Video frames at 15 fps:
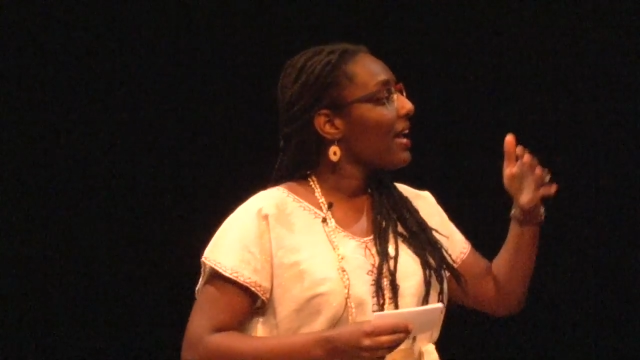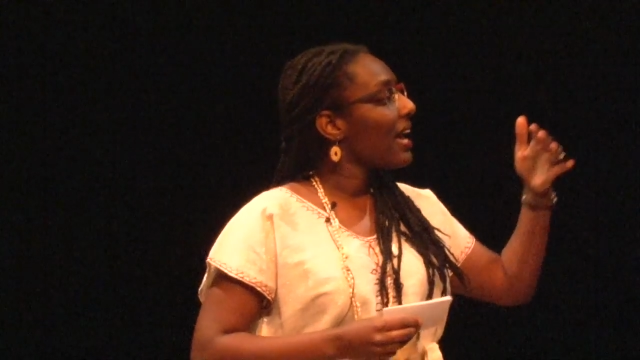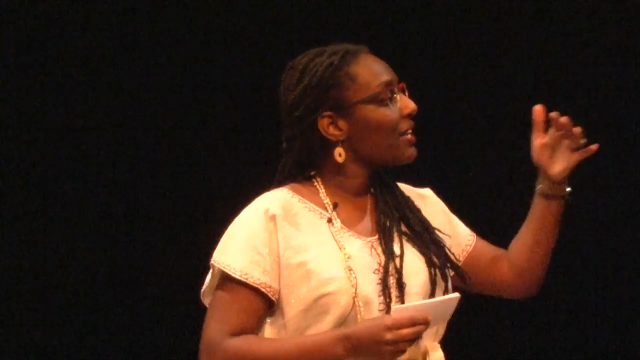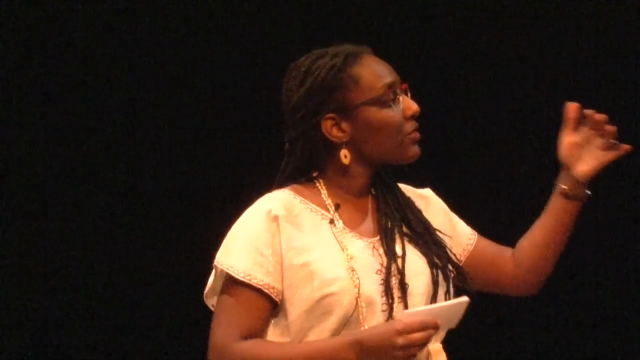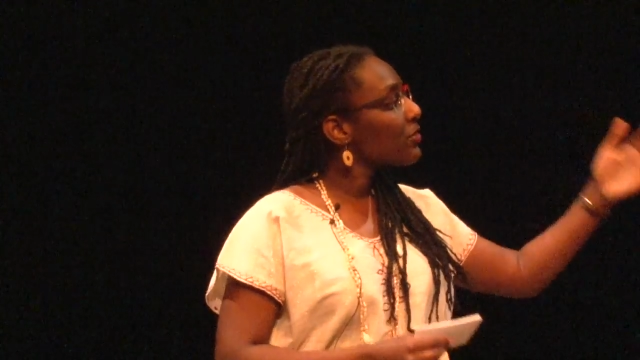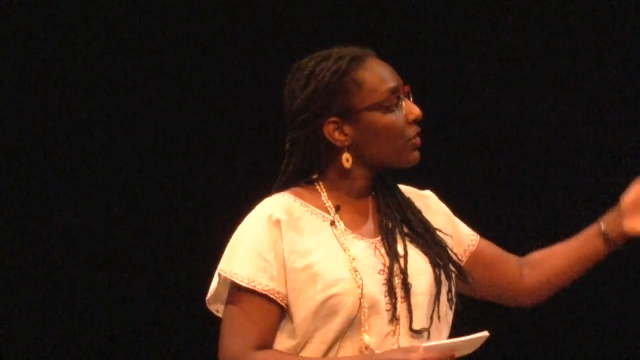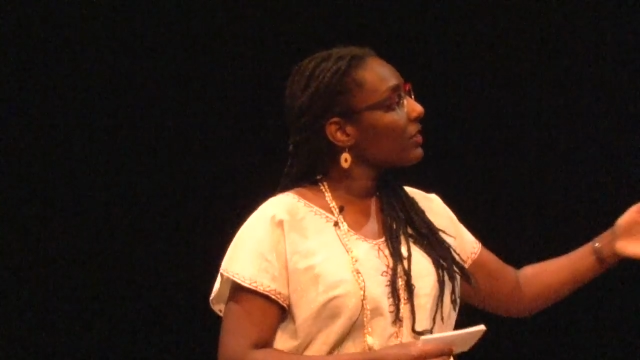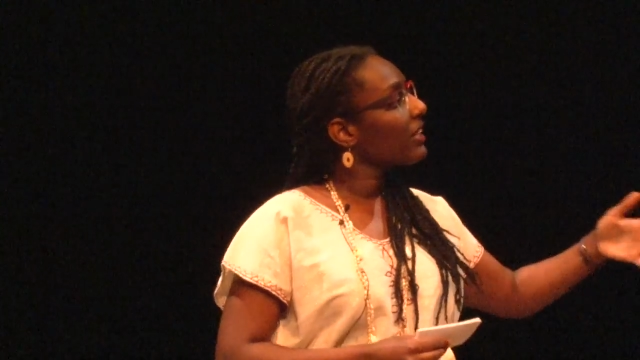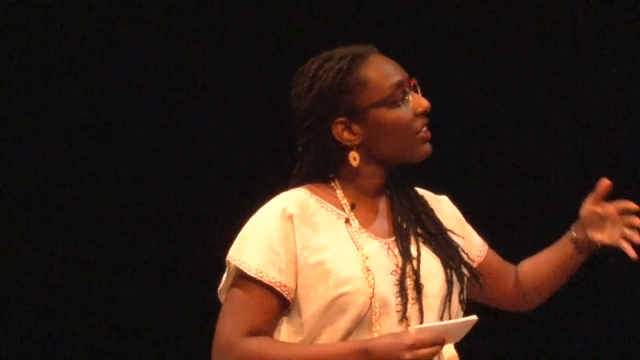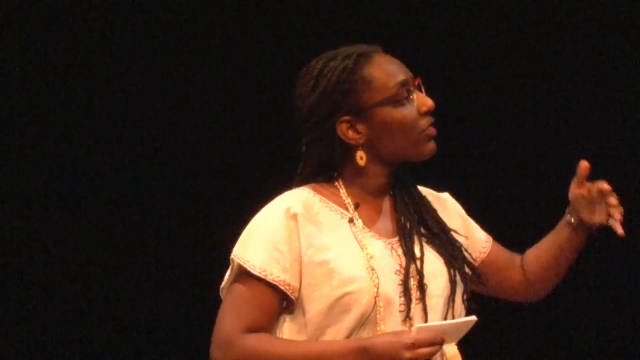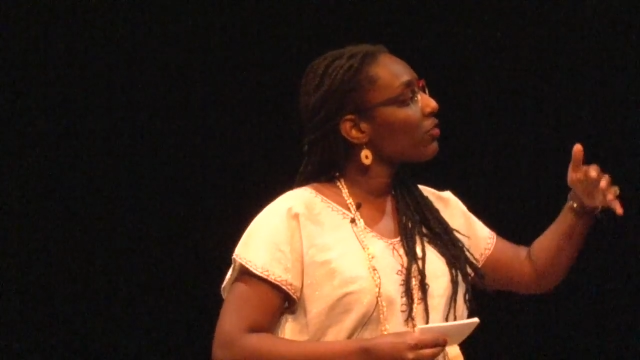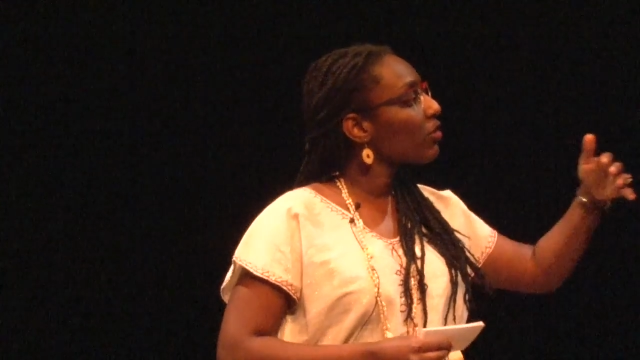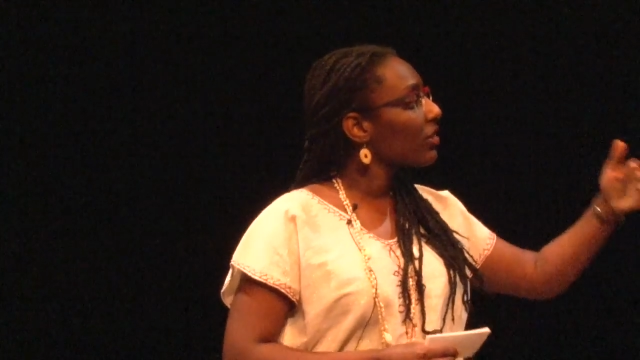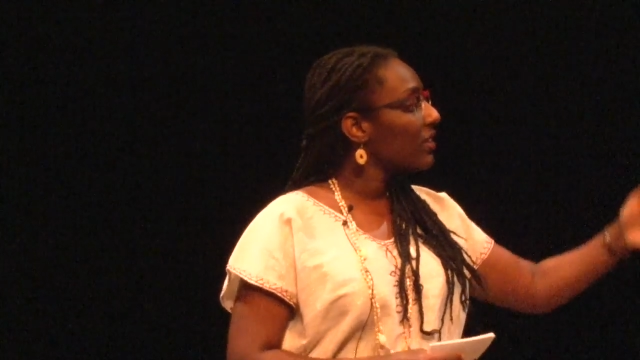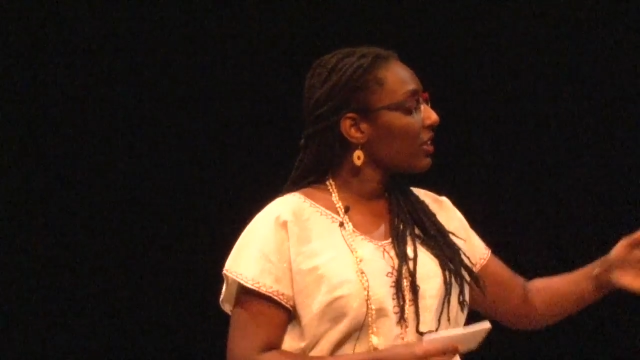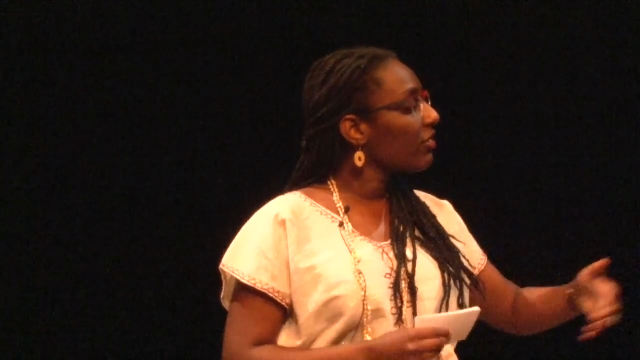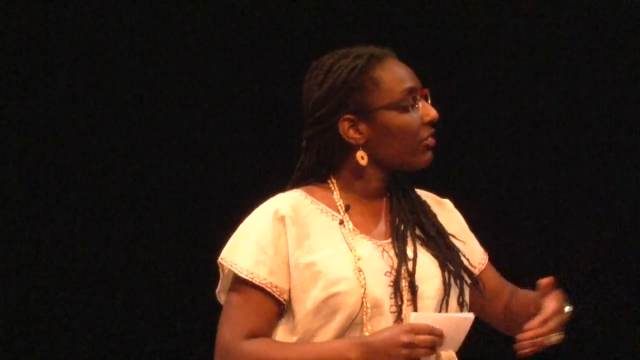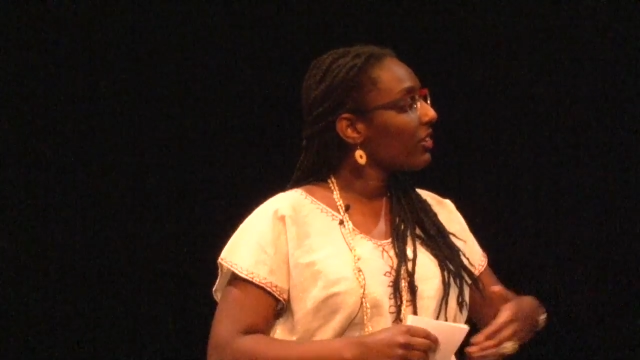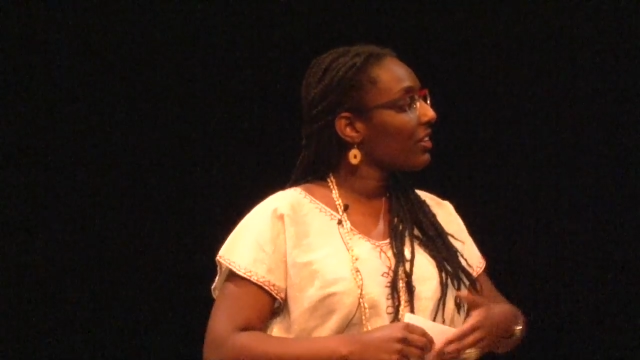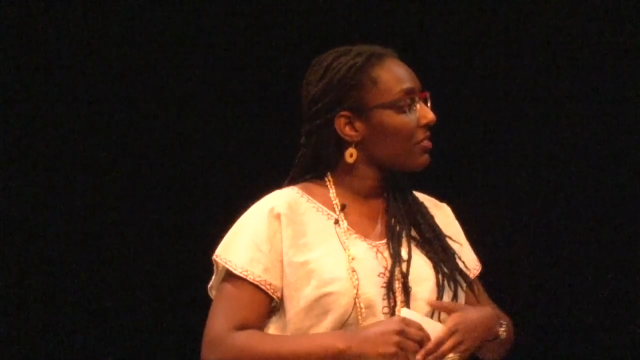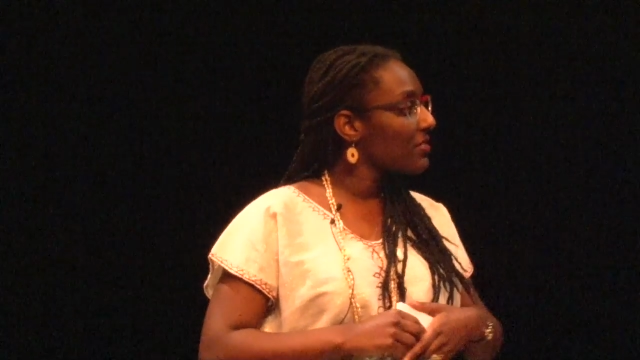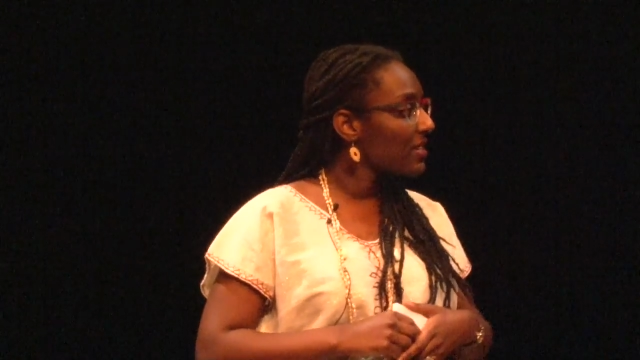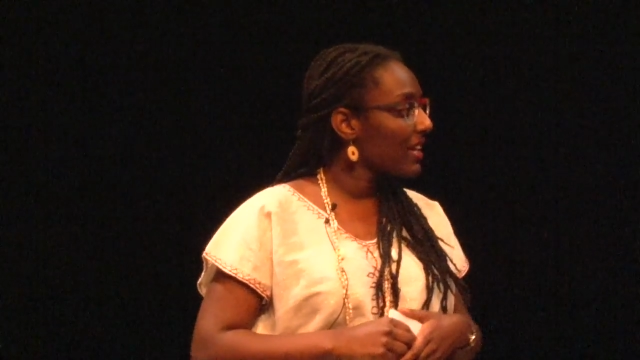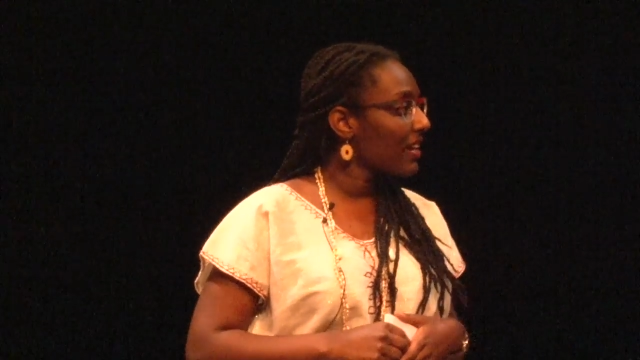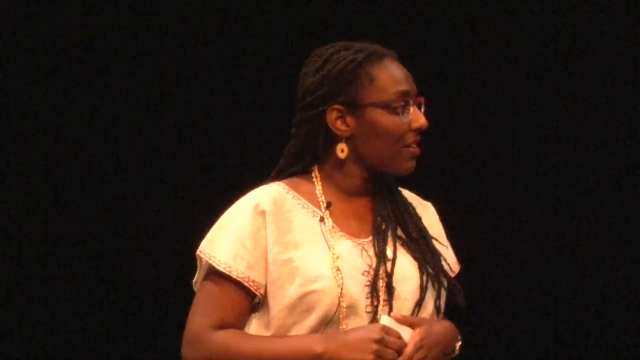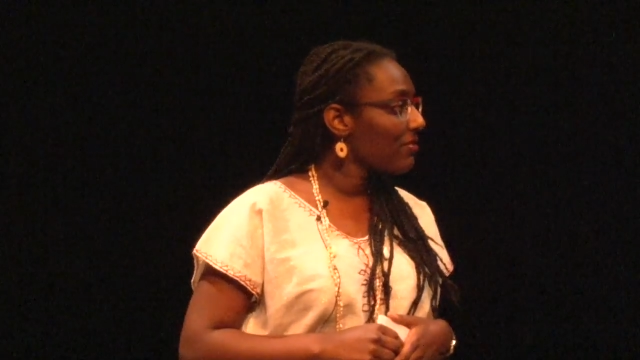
And certainly the tradition of St.